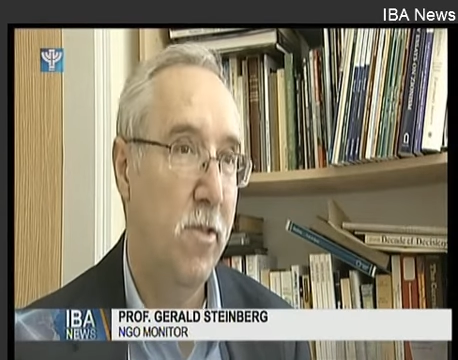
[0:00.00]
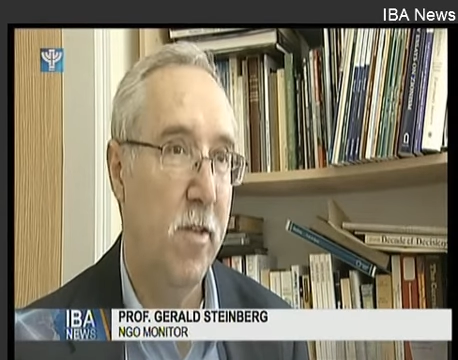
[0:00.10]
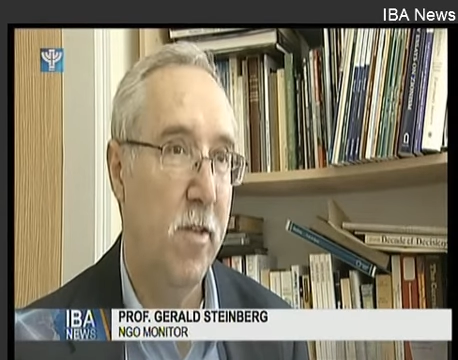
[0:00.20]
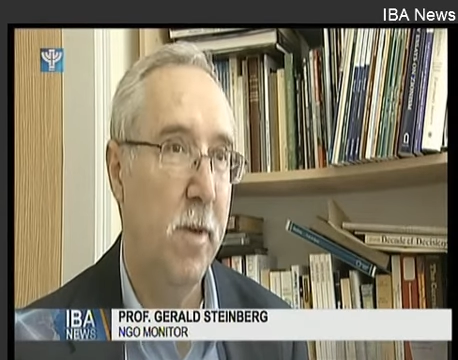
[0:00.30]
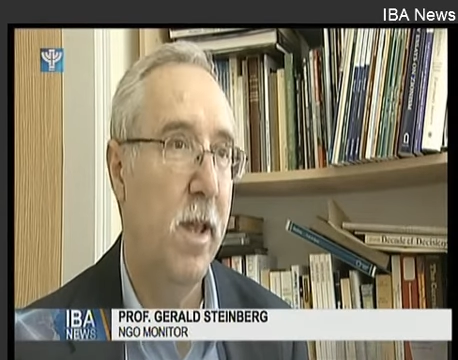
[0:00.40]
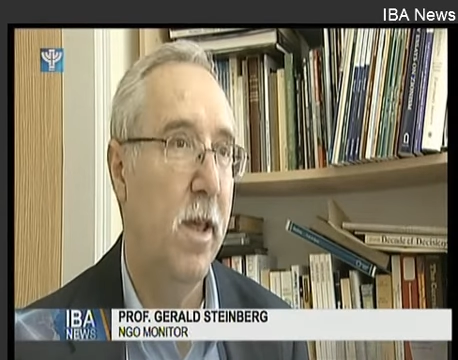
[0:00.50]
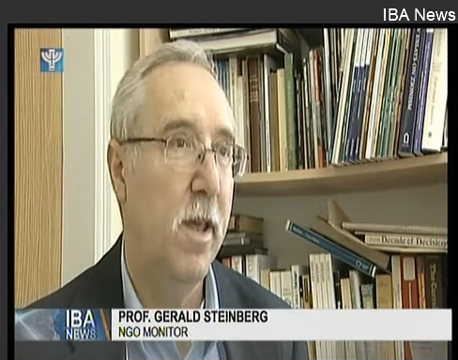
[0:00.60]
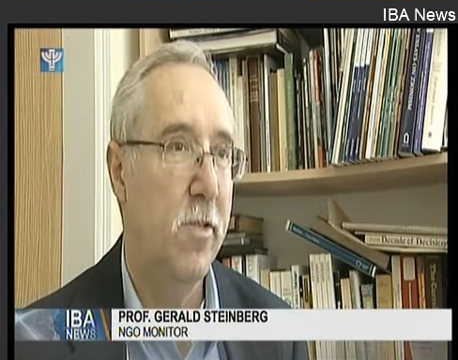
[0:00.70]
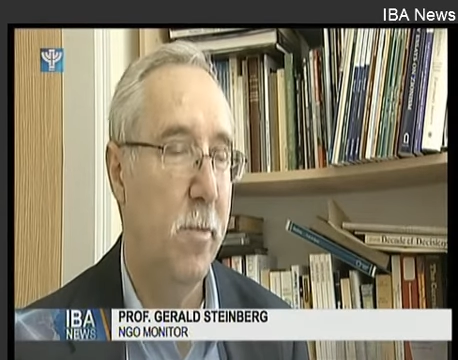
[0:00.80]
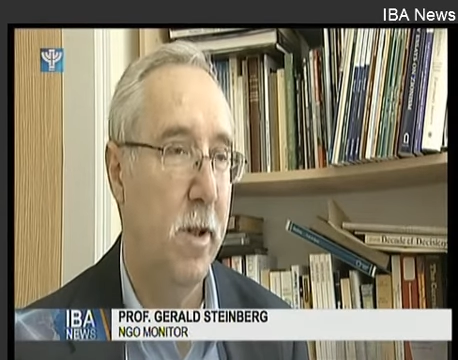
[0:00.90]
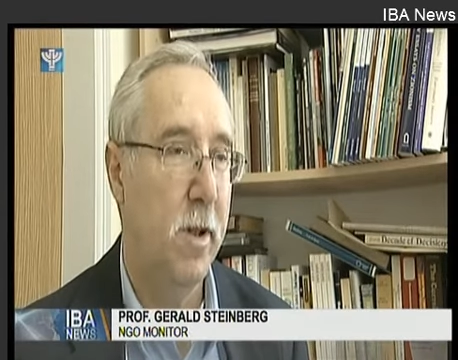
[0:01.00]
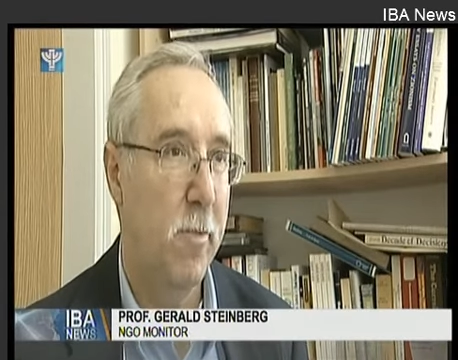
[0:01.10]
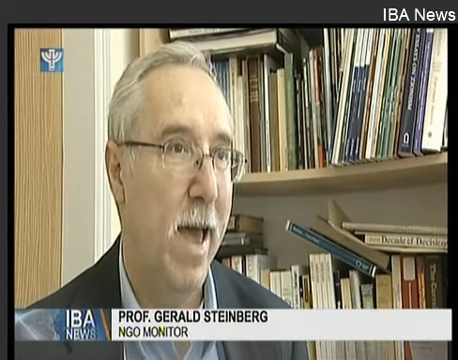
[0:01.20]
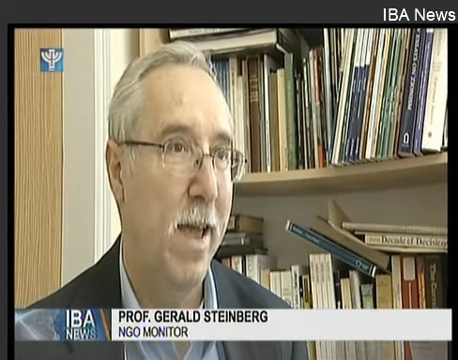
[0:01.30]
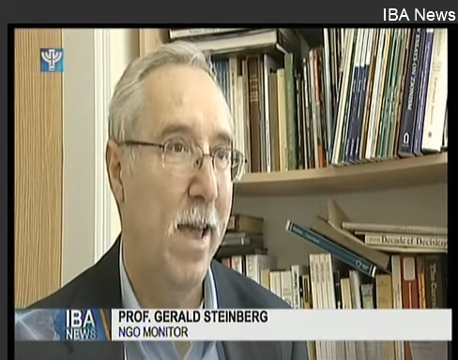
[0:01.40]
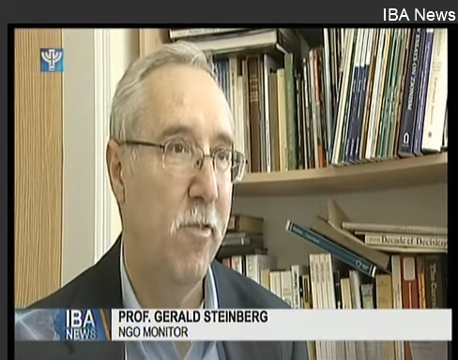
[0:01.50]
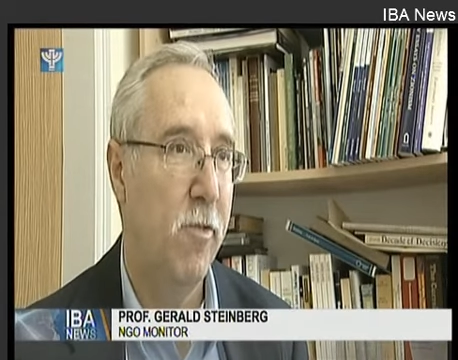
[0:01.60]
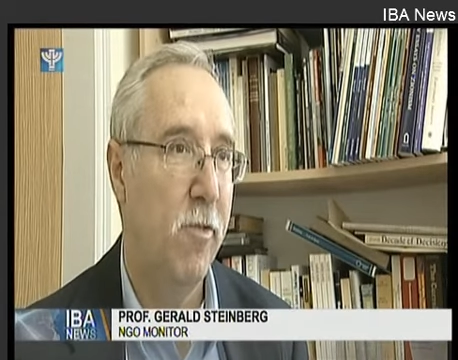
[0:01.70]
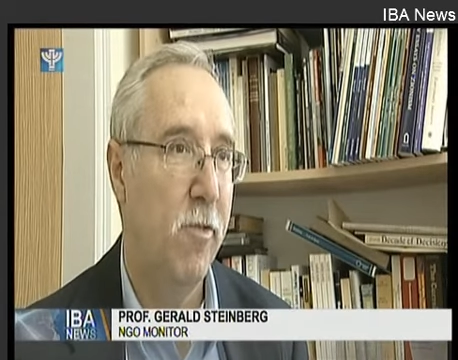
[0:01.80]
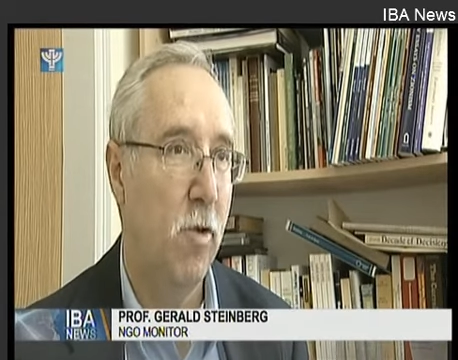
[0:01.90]
There have been a lot of back and forth
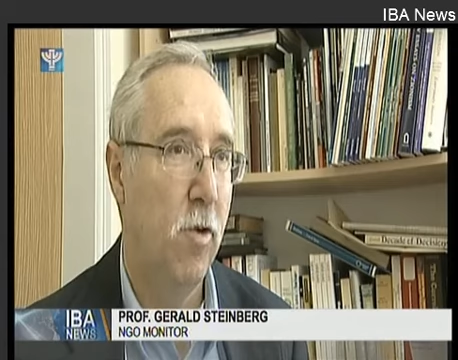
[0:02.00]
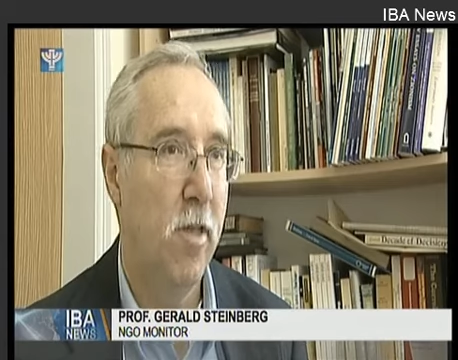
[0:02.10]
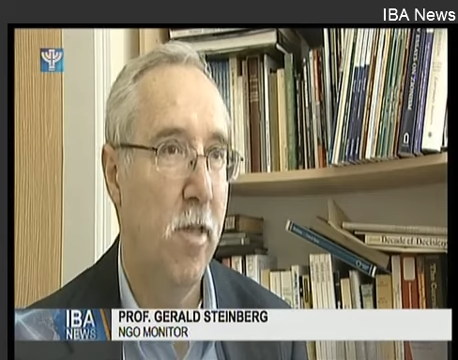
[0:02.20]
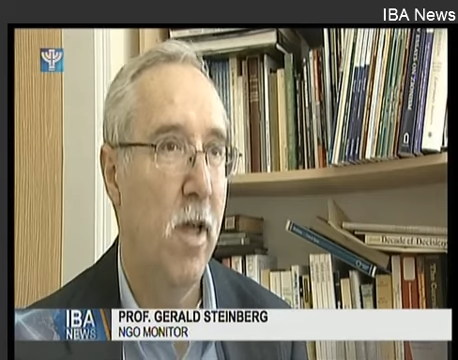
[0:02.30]
focusing